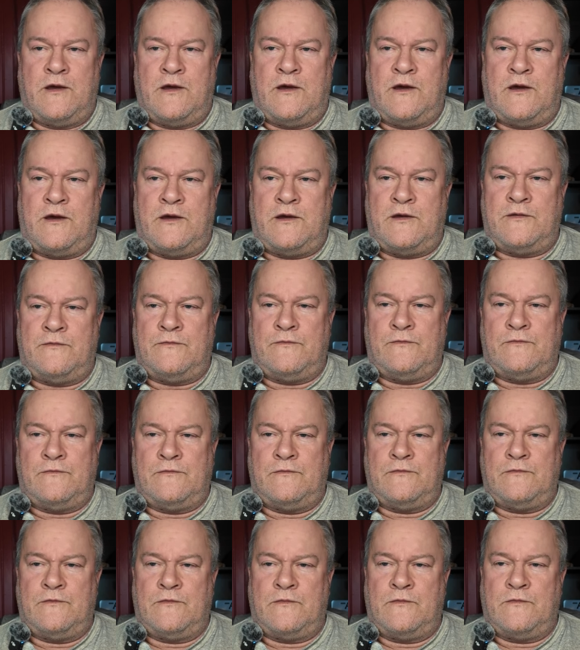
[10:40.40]
um,
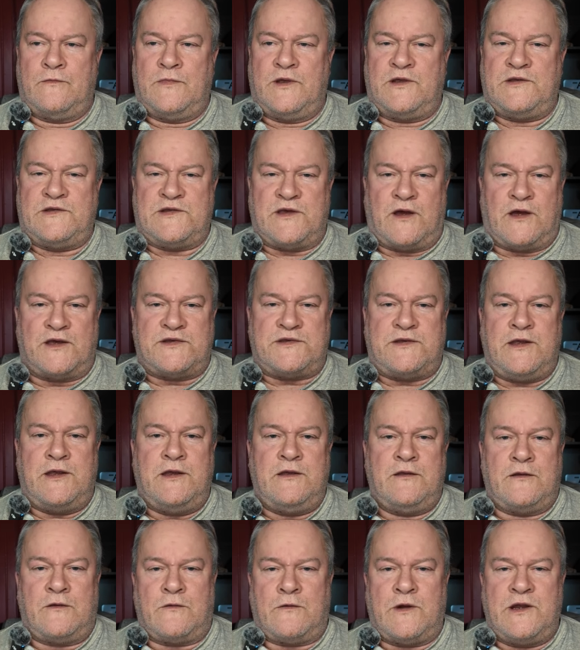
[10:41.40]

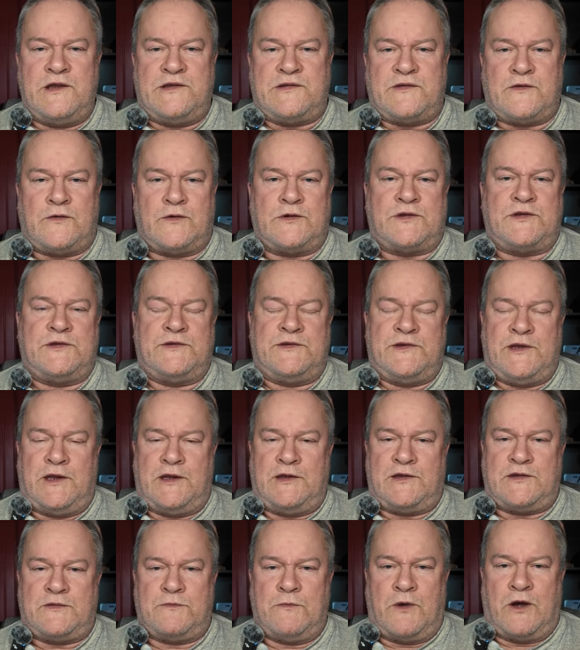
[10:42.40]
exhausting the resources
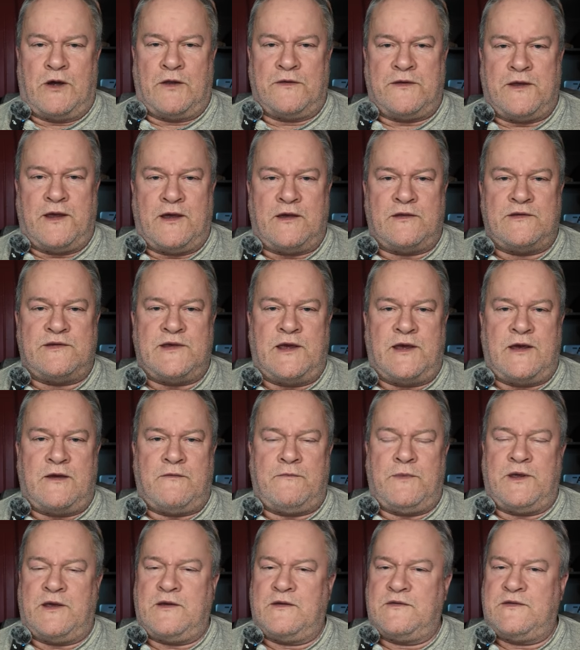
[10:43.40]
these small towns
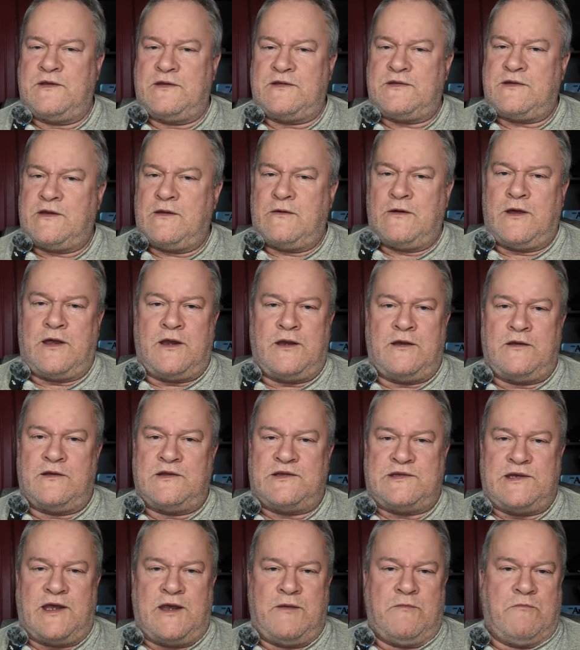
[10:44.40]
have because they're still getting
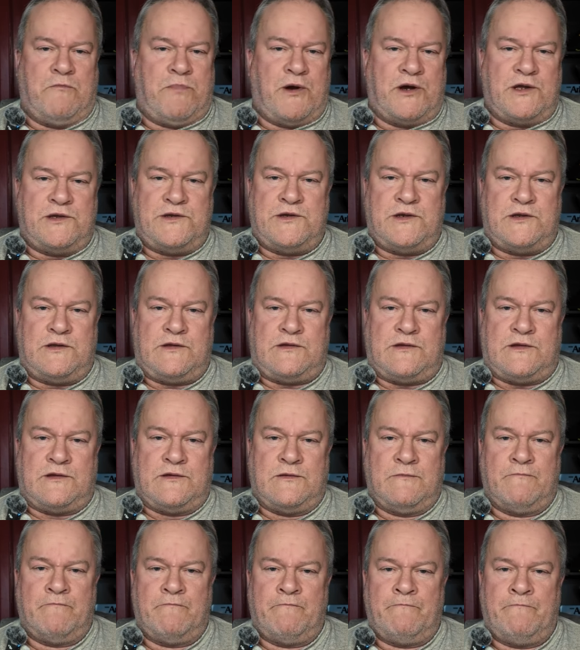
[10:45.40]
the same budgets.
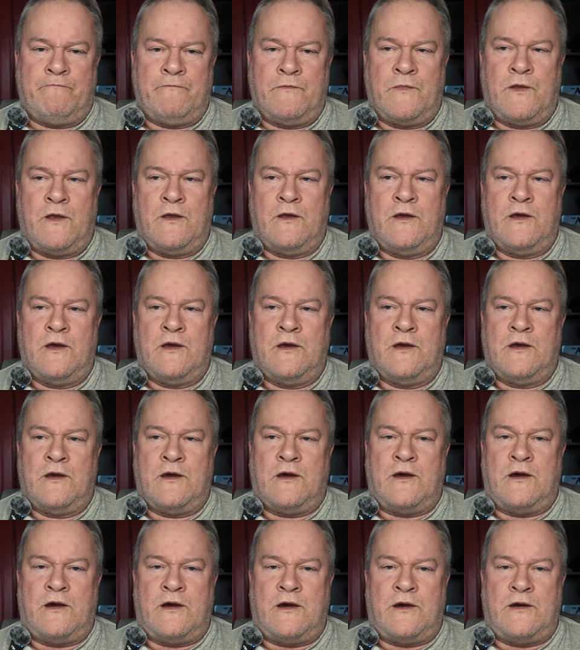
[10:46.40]

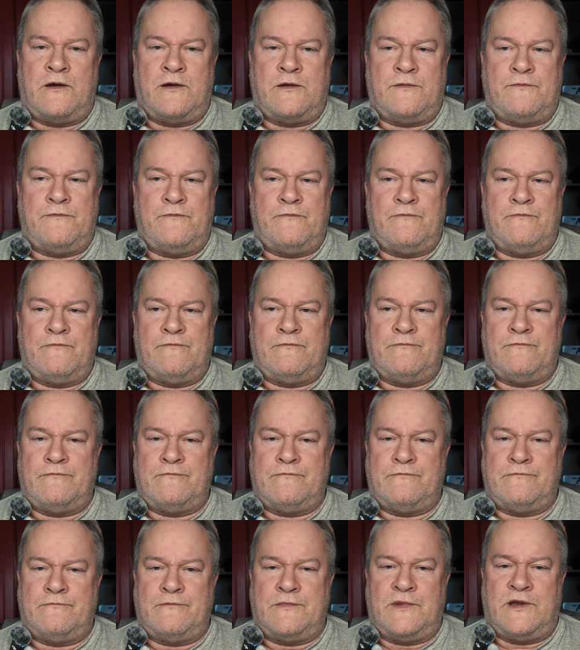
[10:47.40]
Uh,
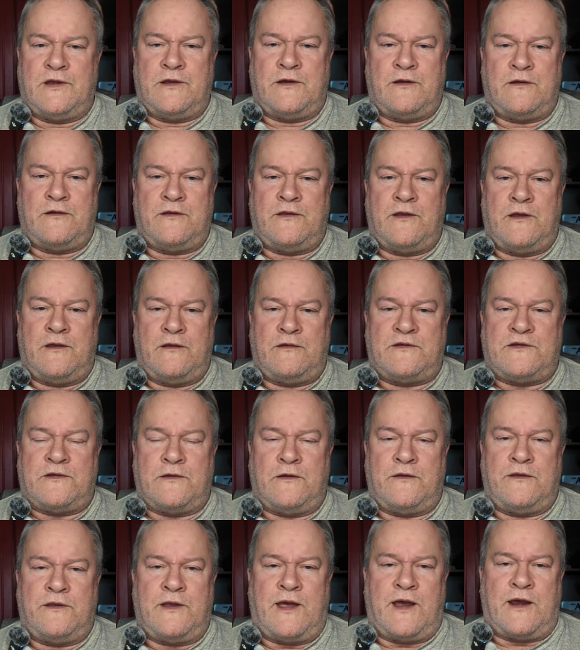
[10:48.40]
you know,
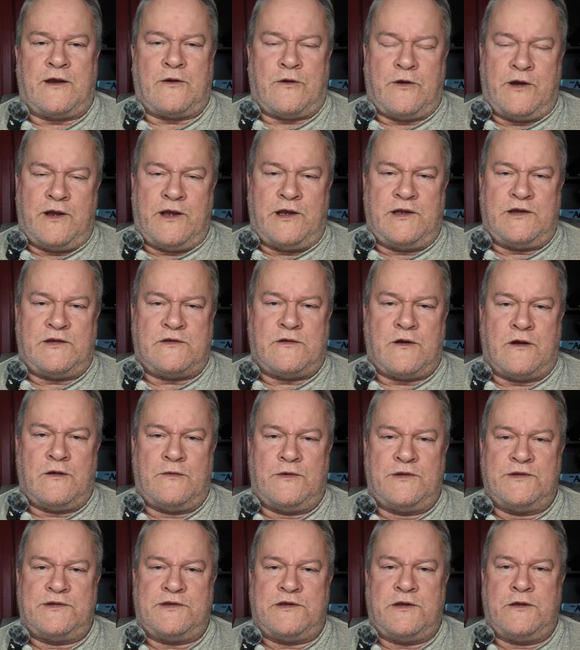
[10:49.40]
so that creates
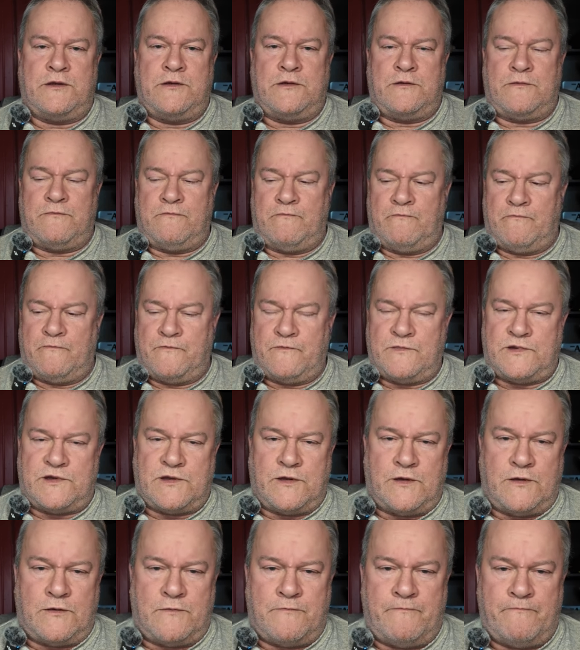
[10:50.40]
troubles too.
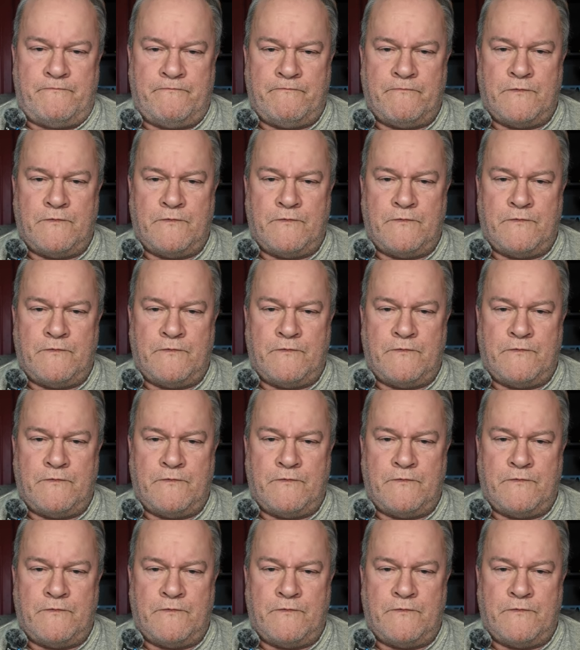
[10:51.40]
So